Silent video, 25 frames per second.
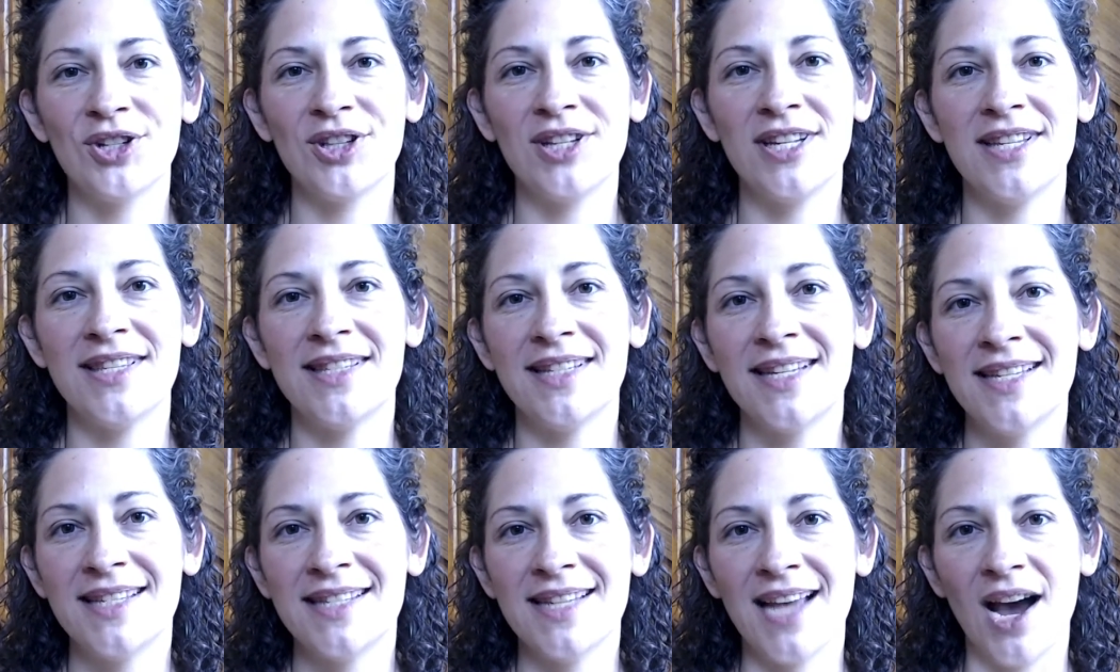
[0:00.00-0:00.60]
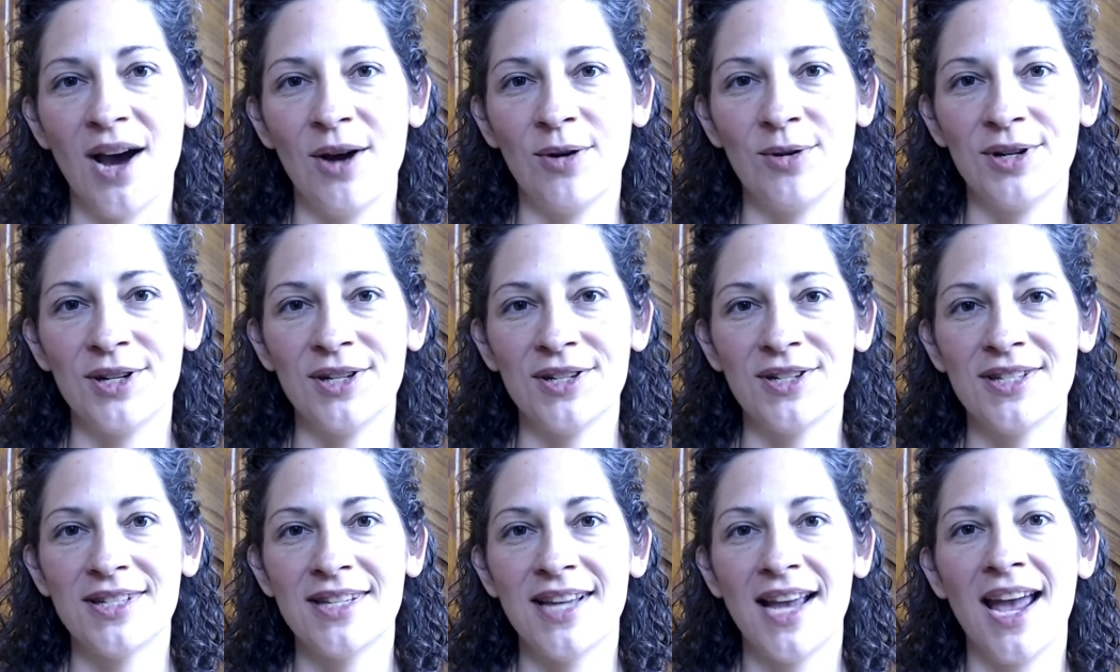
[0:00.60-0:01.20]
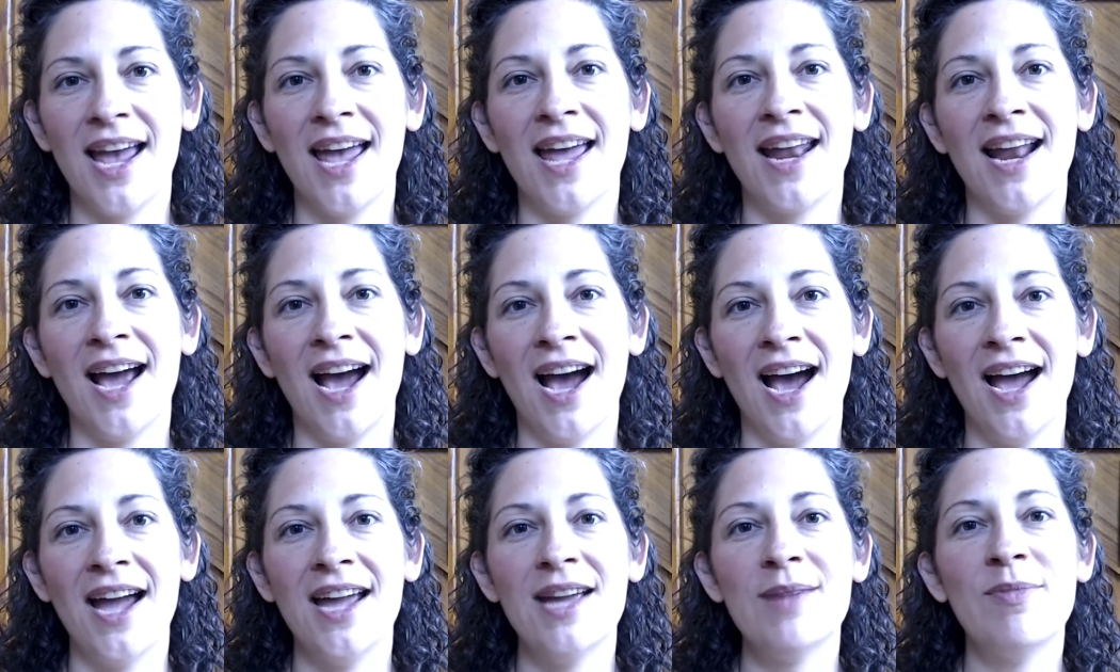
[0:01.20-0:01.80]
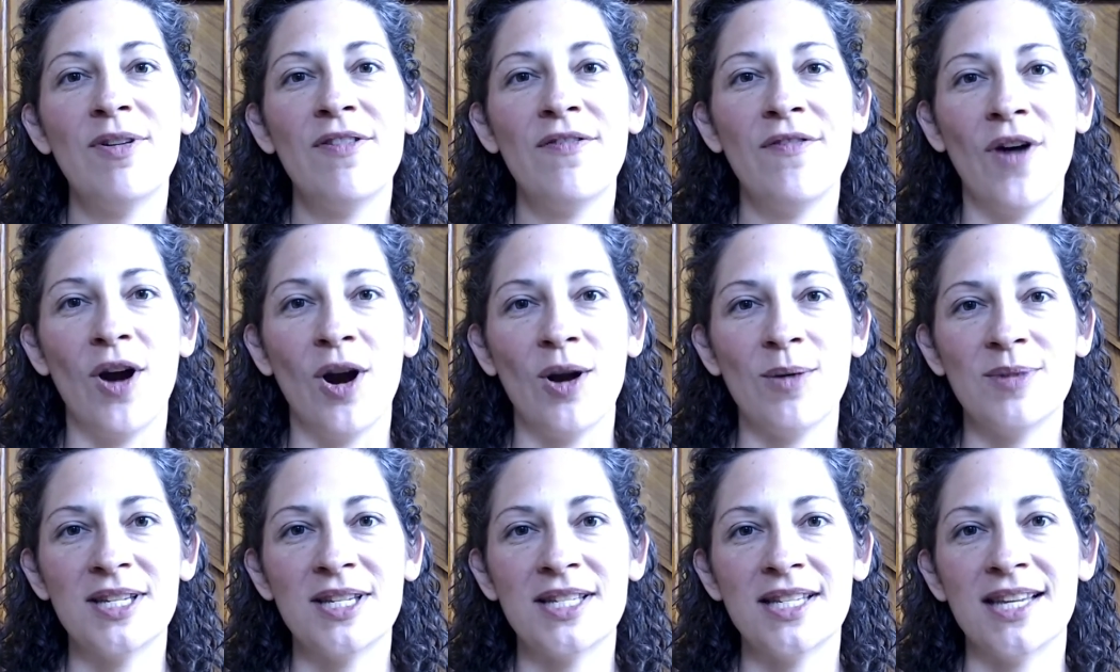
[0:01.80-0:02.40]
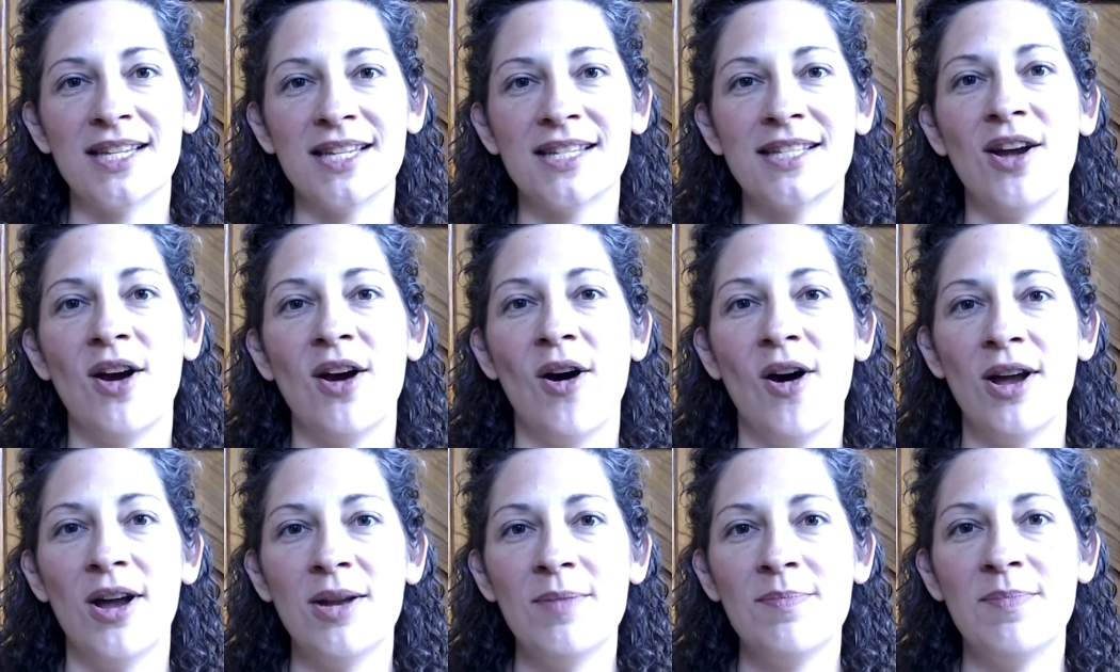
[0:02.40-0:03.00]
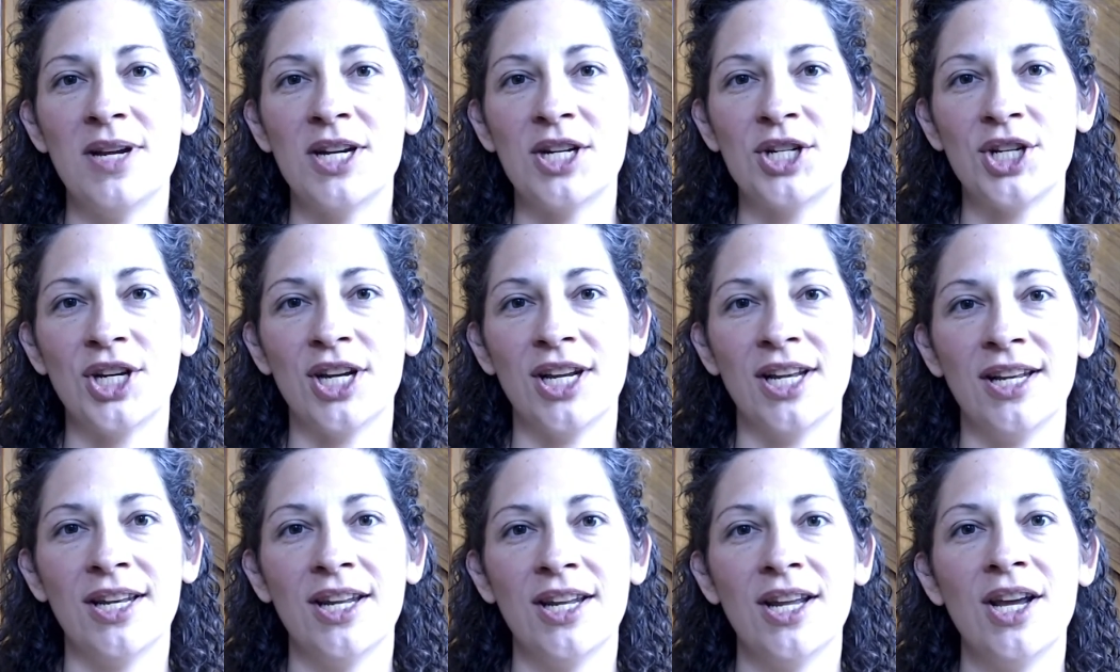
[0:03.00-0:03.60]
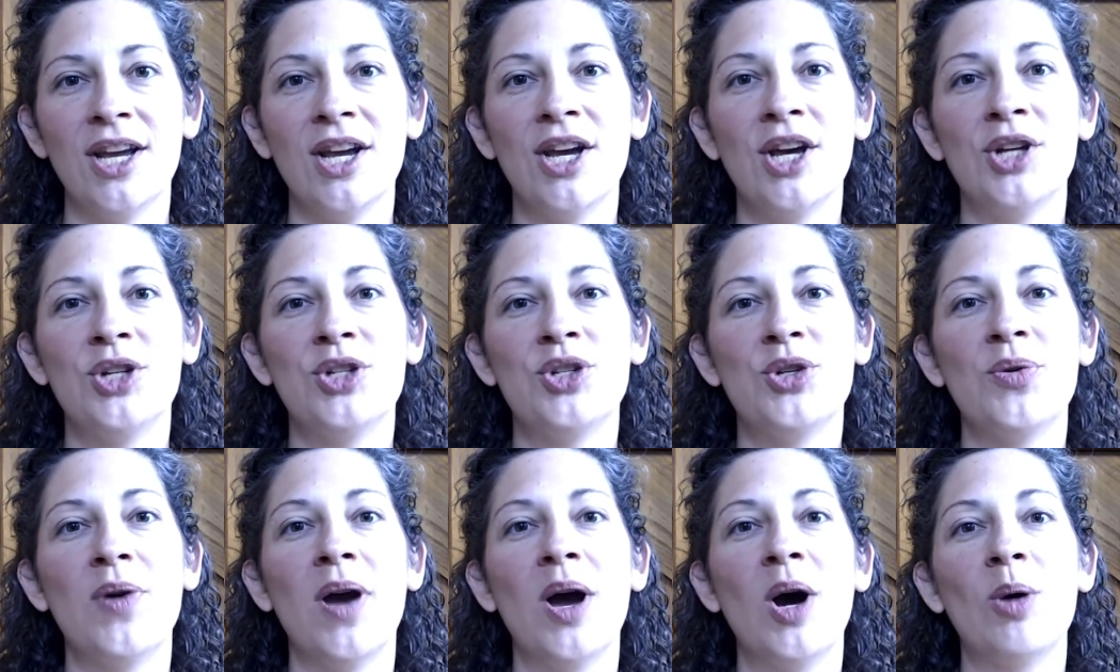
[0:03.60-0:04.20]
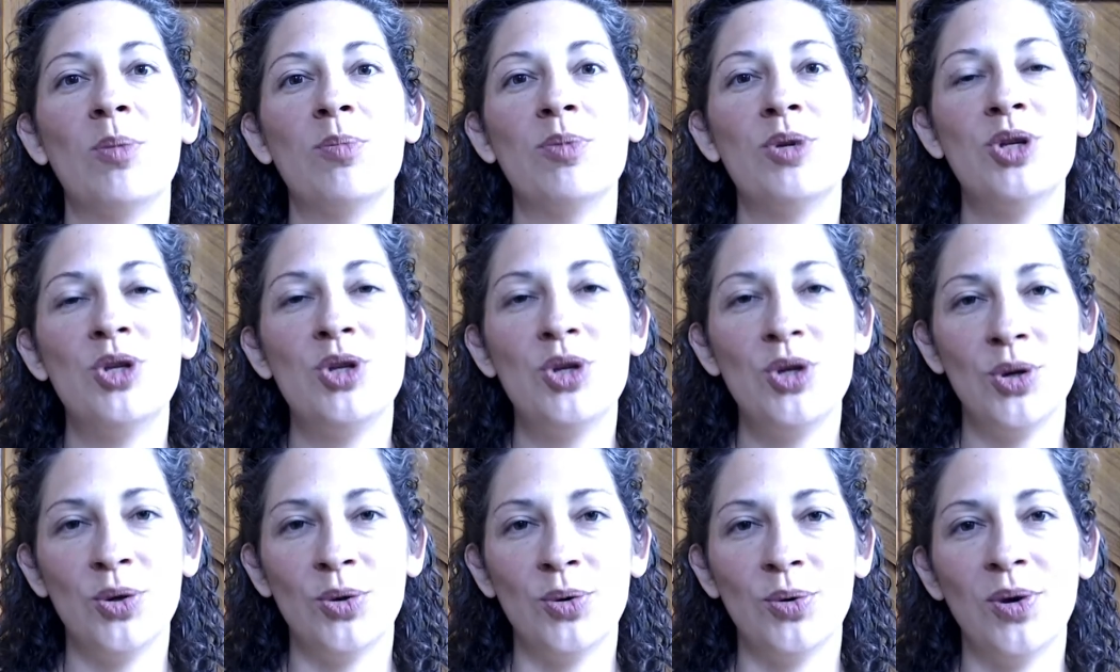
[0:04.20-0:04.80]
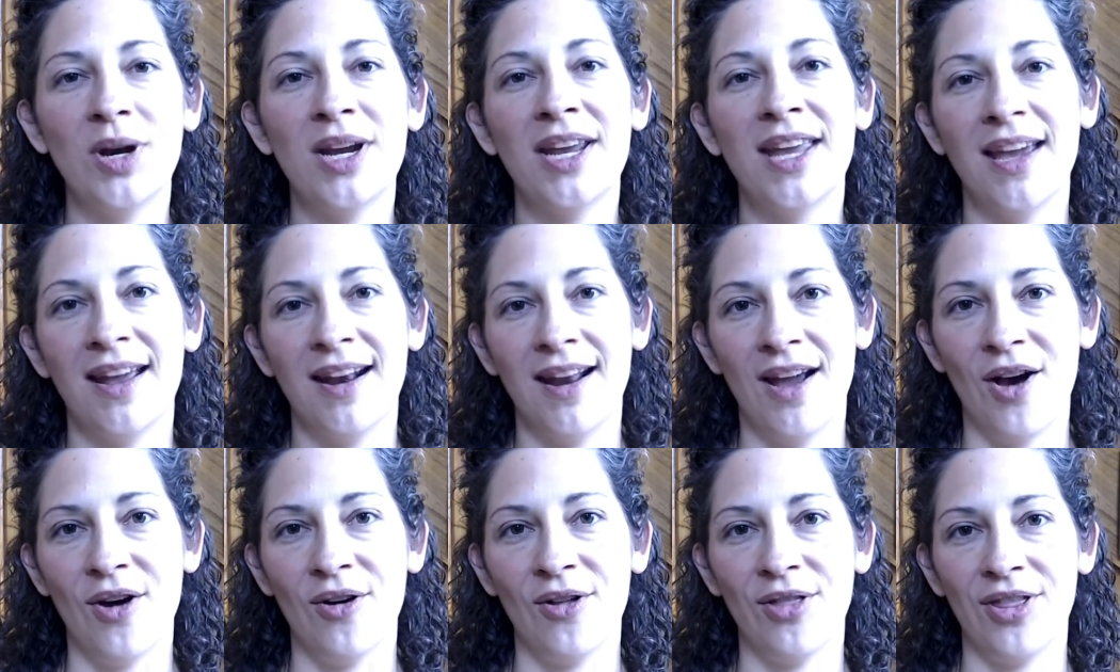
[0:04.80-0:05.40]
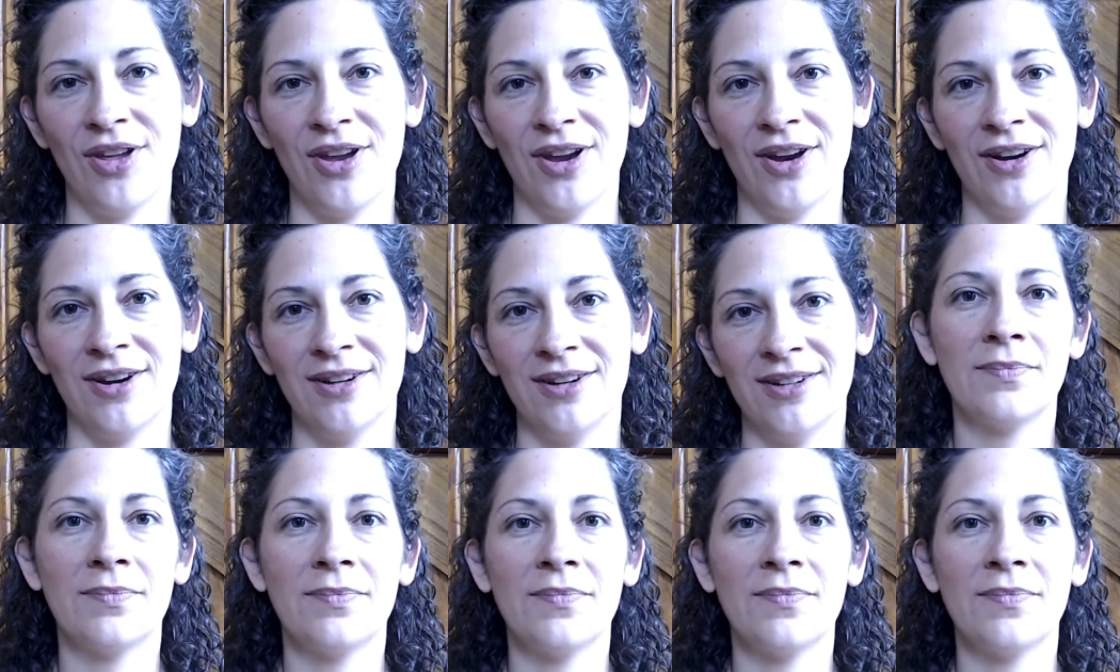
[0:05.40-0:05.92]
Lindsey Sowers, and I am a pharmacist on a mission to help you get healthier.